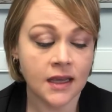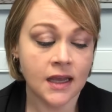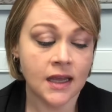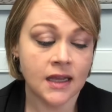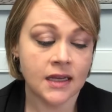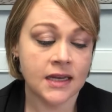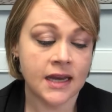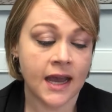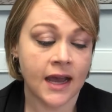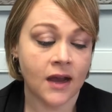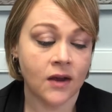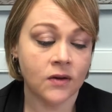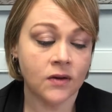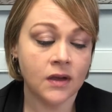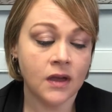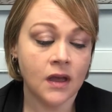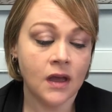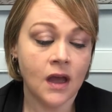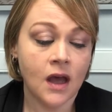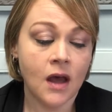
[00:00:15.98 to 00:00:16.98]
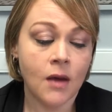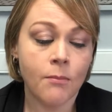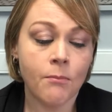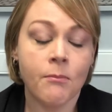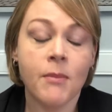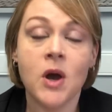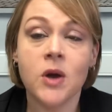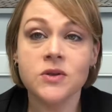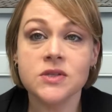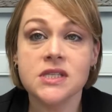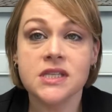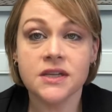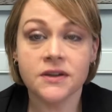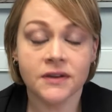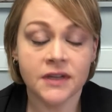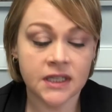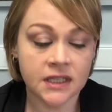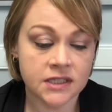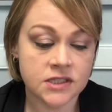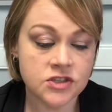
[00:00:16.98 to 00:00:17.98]
Now, most
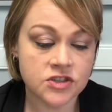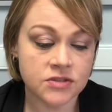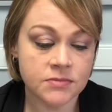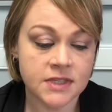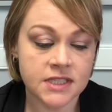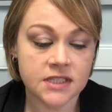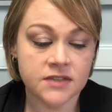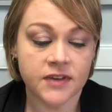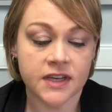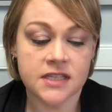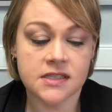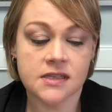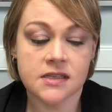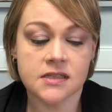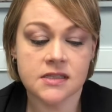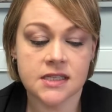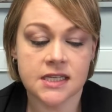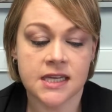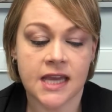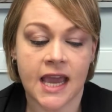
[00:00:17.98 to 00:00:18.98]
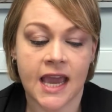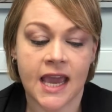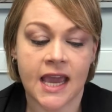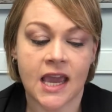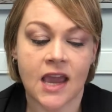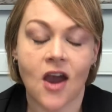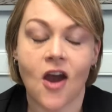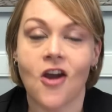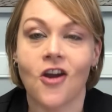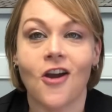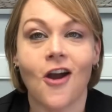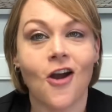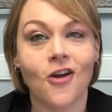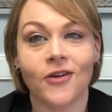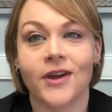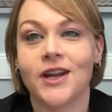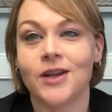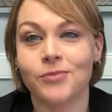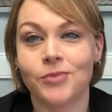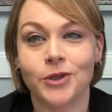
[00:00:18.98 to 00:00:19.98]
hearing instrument devices today are
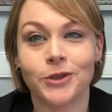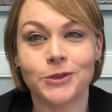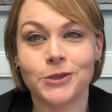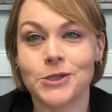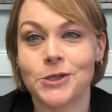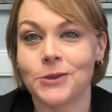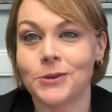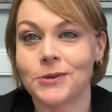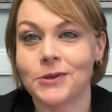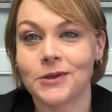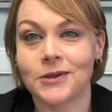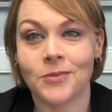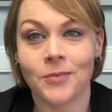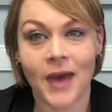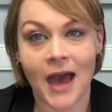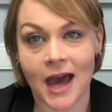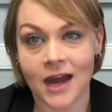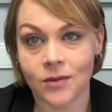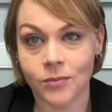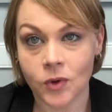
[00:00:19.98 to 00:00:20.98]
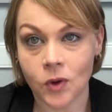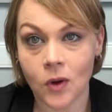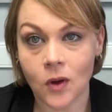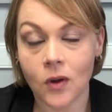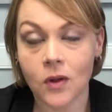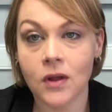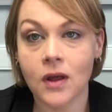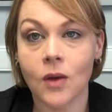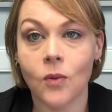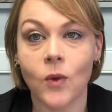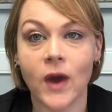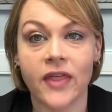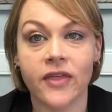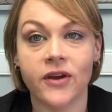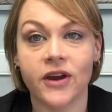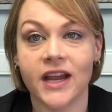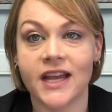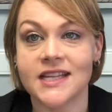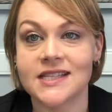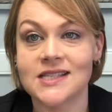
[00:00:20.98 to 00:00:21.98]
already Bluetooth compatible, whether
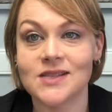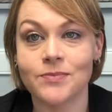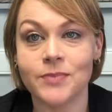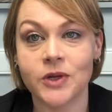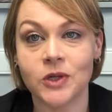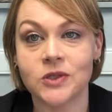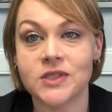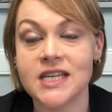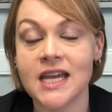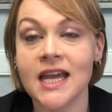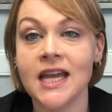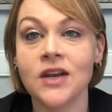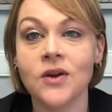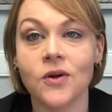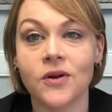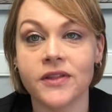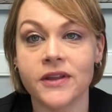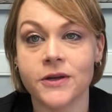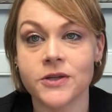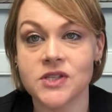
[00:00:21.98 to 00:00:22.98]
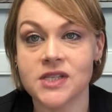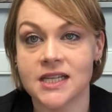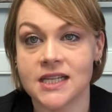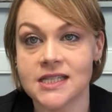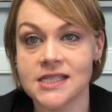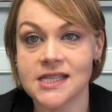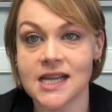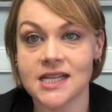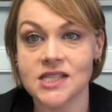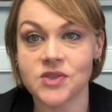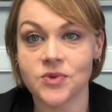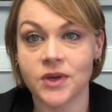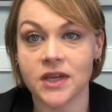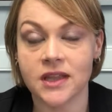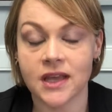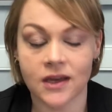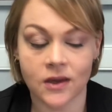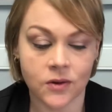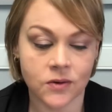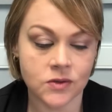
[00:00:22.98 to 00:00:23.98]
it's built in or there's an accessory
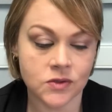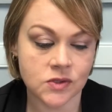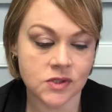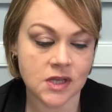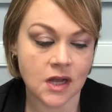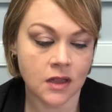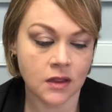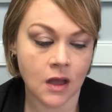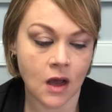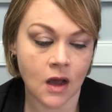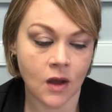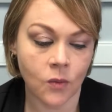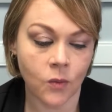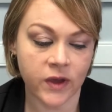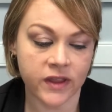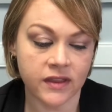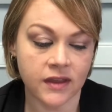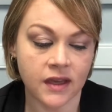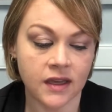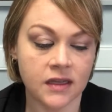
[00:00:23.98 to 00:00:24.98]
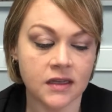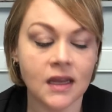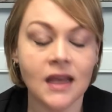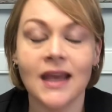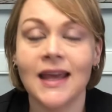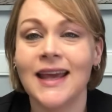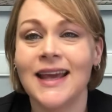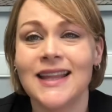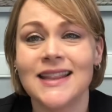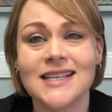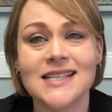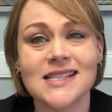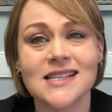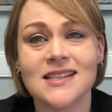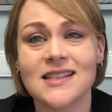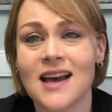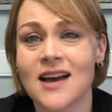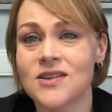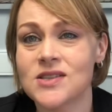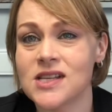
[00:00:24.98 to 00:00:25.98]
that goes along with it. This
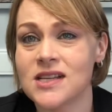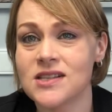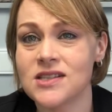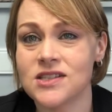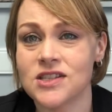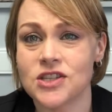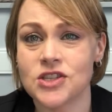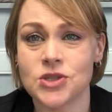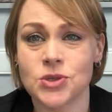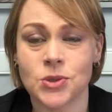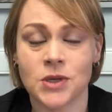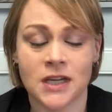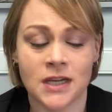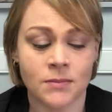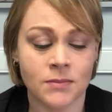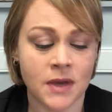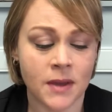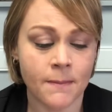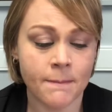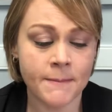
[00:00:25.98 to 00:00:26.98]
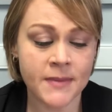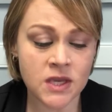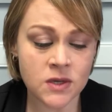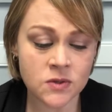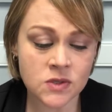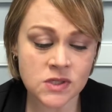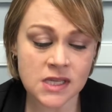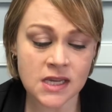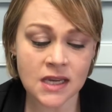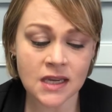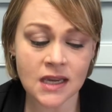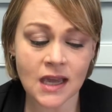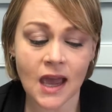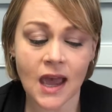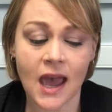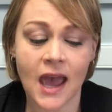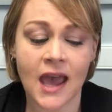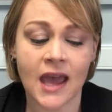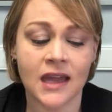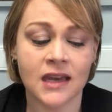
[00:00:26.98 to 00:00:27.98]
allows us to stream music
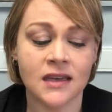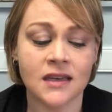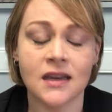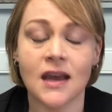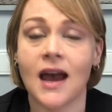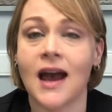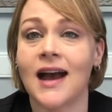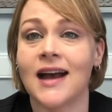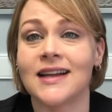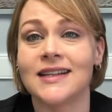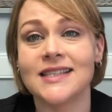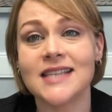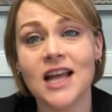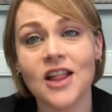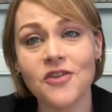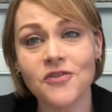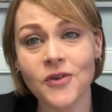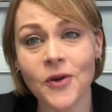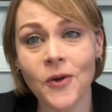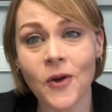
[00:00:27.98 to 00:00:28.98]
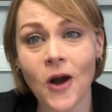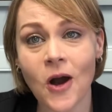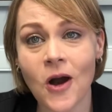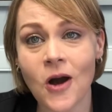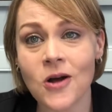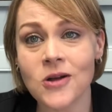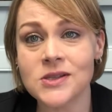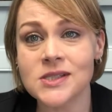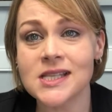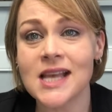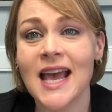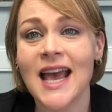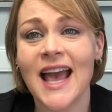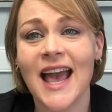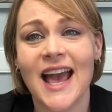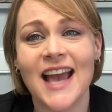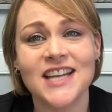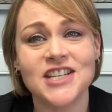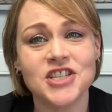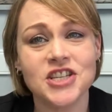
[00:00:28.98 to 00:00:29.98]
and telephone calls
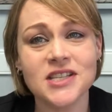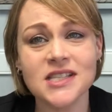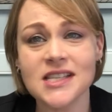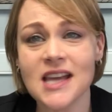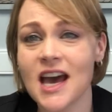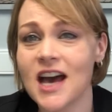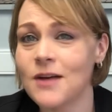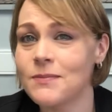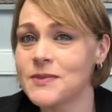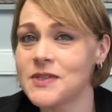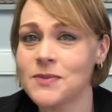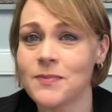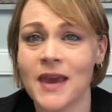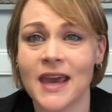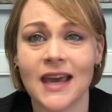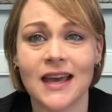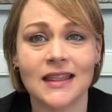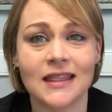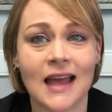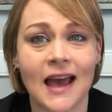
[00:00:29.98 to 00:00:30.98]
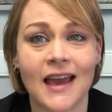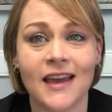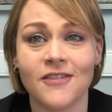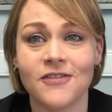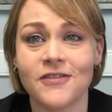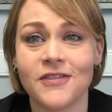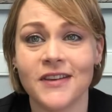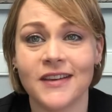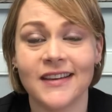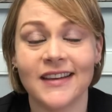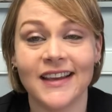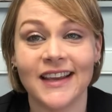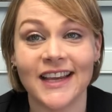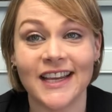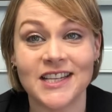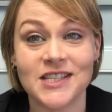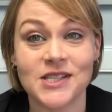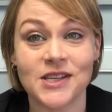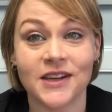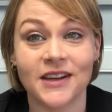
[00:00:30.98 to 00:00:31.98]
and just helps make life
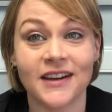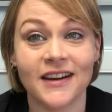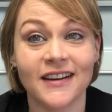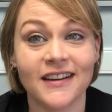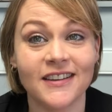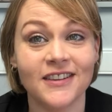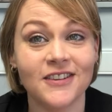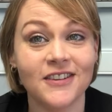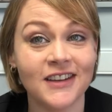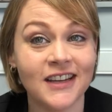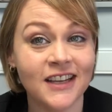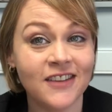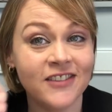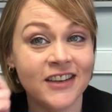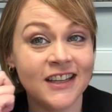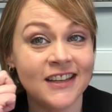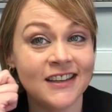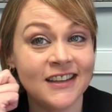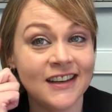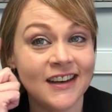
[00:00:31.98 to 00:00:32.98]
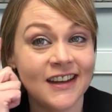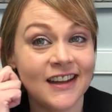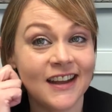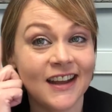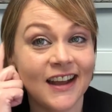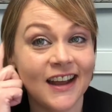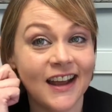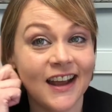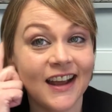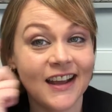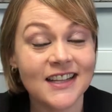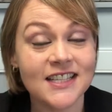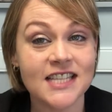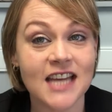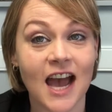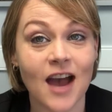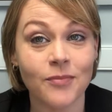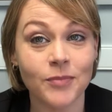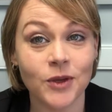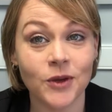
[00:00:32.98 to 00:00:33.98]
easier. You can even
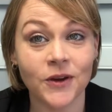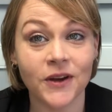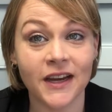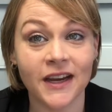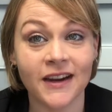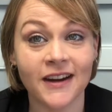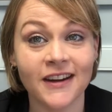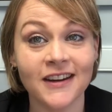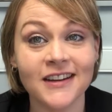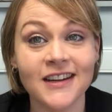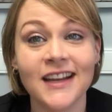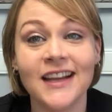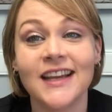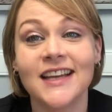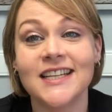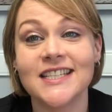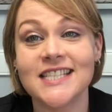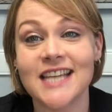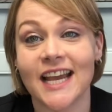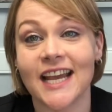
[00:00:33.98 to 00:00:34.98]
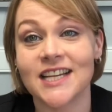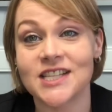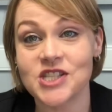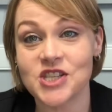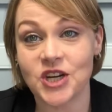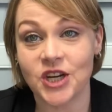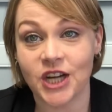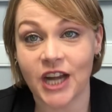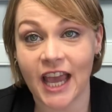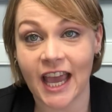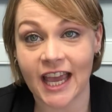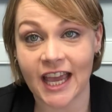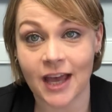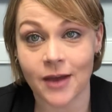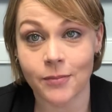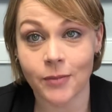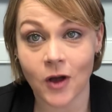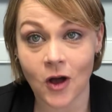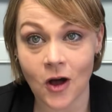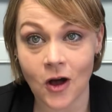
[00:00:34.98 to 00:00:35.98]
tap your ear to answer and hang up
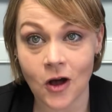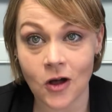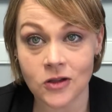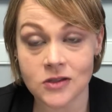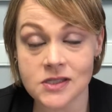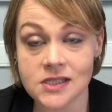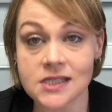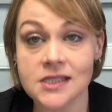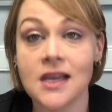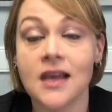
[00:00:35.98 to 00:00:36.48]
calls.